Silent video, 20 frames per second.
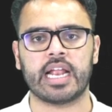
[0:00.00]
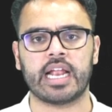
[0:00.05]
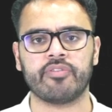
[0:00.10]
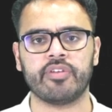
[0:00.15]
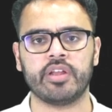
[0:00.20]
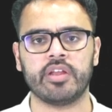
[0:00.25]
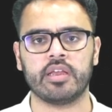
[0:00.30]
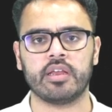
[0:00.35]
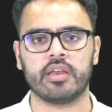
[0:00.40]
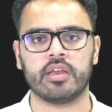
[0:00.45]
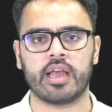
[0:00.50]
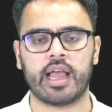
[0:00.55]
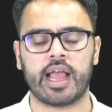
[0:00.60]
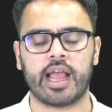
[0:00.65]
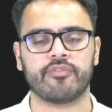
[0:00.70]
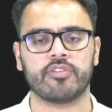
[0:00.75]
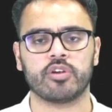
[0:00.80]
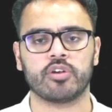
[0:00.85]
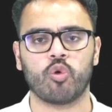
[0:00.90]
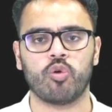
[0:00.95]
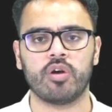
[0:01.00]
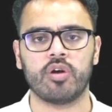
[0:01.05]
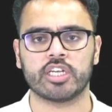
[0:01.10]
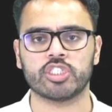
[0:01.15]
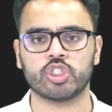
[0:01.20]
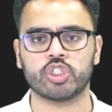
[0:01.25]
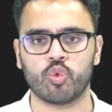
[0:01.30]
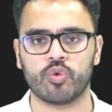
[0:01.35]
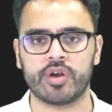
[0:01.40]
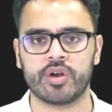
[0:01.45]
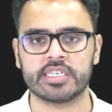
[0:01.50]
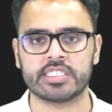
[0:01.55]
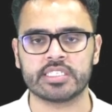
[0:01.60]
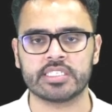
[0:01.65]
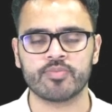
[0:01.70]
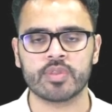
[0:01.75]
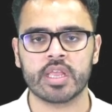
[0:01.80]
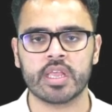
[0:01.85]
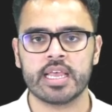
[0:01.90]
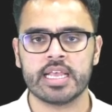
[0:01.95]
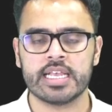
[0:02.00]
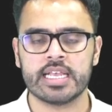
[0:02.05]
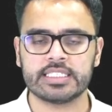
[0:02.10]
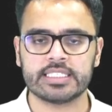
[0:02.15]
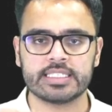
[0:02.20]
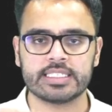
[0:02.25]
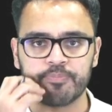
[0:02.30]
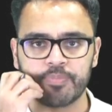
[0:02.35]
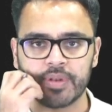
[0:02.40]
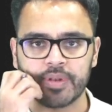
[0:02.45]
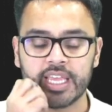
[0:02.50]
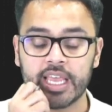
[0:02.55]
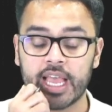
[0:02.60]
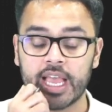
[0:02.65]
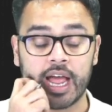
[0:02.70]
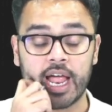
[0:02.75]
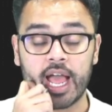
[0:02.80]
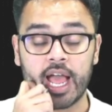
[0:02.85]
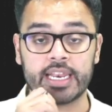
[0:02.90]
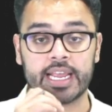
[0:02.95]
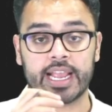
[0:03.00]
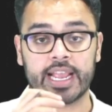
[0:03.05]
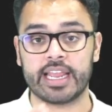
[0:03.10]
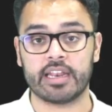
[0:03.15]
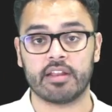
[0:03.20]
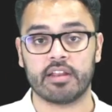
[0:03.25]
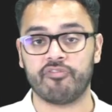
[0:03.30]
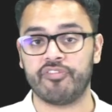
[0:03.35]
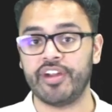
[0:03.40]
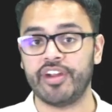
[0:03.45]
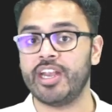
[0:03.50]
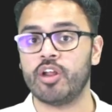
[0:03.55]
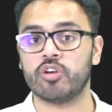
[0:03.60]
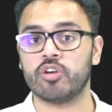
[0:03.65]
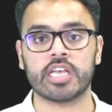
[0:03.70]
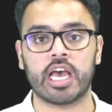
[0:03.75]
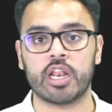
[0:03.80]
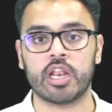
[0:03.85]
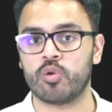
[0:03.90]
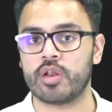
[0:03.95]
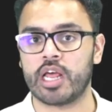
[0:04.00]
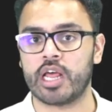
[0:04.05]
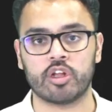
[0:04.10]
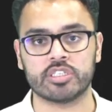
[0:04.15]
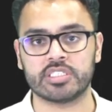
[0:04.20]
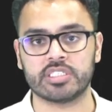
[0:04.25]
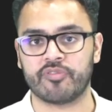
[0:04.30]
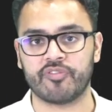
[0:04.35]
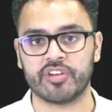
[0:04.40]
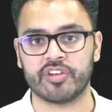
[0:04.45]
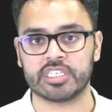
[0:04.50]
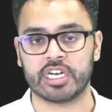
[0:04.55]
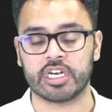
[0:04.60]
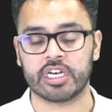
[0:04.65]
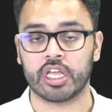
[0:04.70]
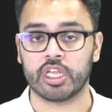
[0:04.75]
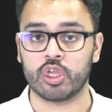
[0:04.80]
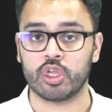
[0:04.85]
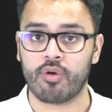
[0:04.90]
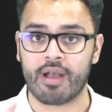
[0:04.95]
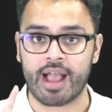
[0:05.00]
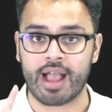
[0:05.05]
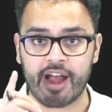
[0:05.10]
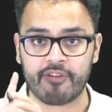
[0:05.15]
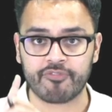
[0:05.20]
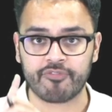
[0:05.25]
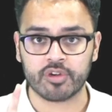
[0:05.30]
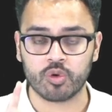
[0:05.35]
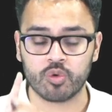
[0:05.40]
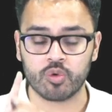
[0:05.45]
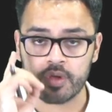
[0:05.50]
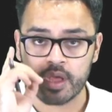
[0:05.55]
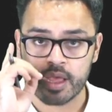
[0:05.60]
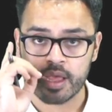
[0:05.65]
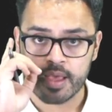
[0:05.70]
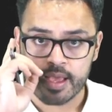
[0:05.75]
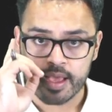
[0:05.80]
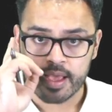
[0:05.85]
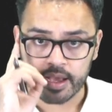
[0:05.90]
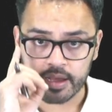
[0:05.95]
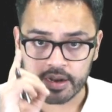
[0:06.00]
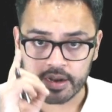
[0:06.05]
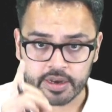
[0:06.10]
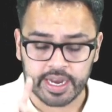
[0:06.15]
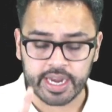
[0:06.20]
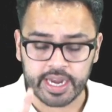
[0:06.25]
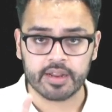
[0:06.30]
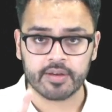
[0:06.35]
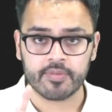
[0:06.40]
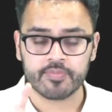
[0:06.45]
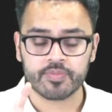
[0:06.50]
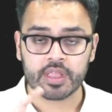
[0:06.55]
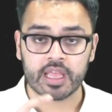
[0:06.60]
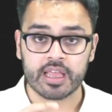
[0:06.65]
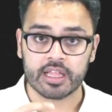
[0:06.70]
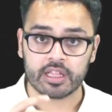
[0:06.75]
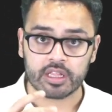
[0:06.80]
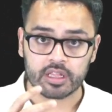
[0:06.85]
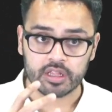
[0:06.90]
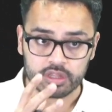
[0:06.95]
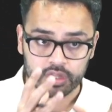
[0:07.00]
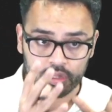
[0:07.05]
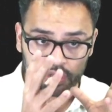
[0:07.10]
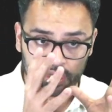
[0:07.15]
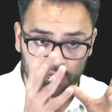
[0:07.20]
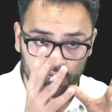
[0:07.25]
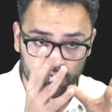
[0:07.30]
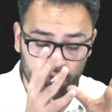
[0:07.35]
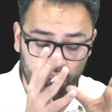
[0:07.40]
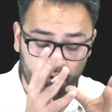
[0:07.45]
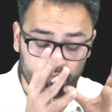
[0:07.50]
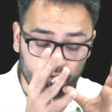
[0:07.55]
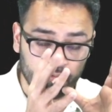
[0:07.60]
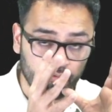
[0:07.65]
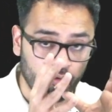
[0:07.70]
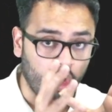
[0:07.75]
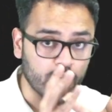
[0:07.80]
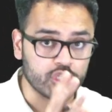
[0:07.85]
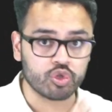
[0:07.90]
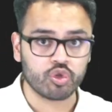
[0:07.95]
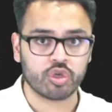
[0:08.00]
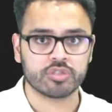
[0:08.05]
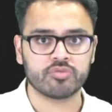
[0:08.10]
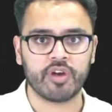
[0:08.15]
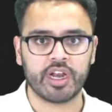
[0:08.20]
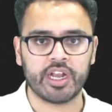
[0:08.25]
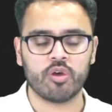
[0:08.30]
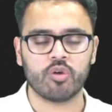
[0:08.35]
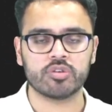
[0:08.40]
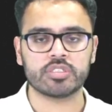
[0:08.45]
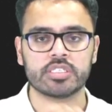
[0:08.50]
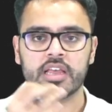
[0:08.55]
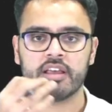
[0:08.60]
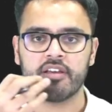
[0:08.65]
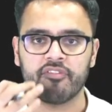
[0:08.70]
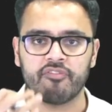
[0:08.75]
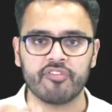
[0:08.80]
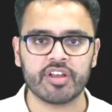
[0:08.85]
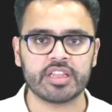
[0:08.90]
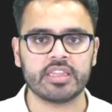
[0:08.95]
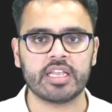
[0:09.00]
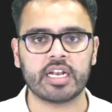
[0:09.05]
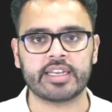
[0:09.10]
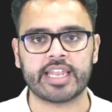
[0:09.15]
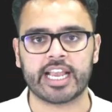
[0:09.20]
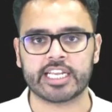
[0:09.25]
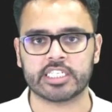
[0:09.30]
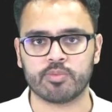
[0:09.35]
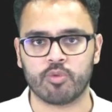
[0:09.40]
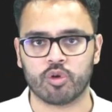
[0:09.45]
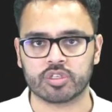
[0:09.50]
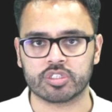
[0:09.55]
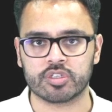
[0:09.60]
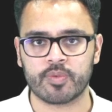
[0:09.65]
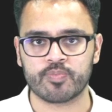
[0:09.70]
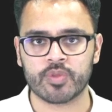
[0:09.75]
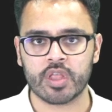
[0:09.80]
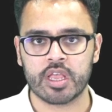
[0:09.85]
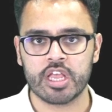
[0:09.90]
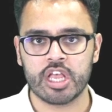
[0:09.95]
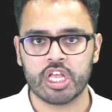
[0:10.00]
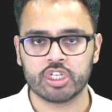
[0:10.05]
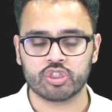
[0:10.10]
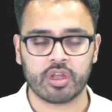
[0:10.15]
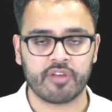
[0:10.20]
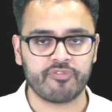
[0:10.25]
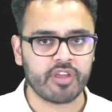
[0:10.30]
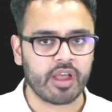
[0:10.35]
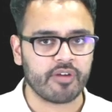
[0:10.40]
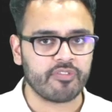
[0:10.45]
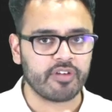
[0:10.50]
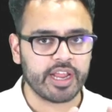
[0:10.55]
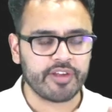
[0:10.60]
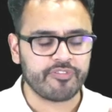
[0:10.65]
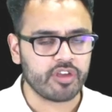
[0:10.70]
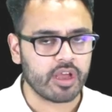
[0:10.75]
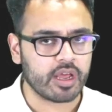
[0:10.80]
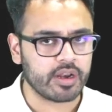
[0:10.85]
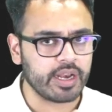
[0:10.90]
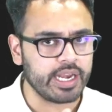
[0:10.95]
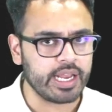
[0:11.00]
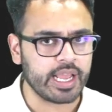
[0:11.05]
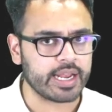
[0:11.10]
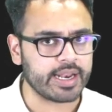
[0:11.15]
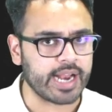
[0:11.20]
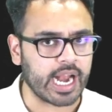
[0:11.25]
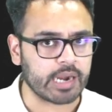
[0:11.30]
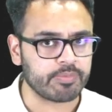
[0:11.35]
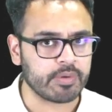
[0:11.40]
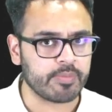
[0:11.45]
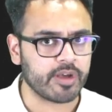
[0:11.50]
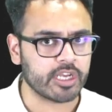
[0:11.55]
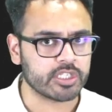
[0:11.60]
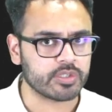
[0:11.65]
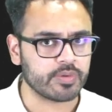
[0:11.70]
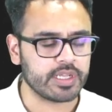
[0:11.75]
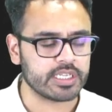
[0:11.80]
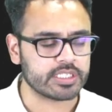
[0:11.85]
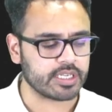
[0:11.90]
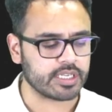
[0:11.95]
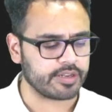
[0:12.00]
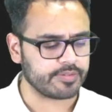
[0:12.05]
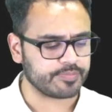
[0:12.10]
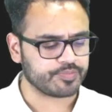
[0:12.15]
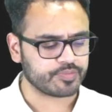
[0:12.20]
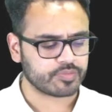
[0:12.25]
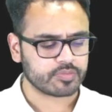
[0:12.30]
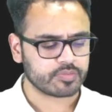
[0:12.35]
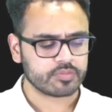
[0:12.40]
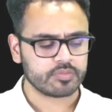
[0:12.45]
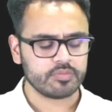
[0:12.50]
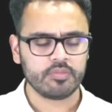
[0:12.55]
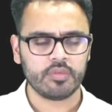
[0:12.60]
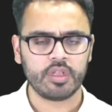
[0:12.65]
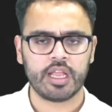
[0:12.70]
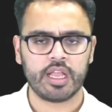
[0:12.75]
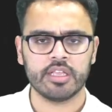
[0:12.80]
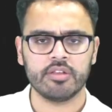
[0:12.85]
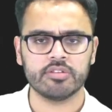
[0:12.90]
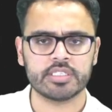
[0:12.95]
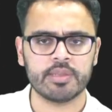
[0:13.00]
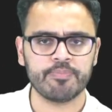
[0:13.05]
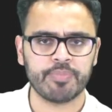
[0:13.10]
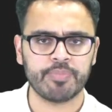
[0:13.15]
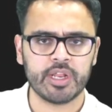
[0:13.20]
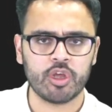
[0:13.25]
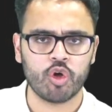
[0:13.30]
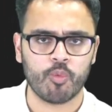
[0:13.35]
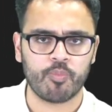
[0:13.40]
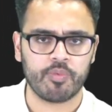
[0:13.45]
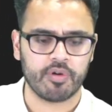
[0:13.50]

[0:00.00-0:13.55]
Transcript: that we have told our students simply uh, and again videos alone are not sufficient you have to read uh, you have to watch those videos with the textbooks. So if you are if you are reading anatomy by Ashwini sir, you simply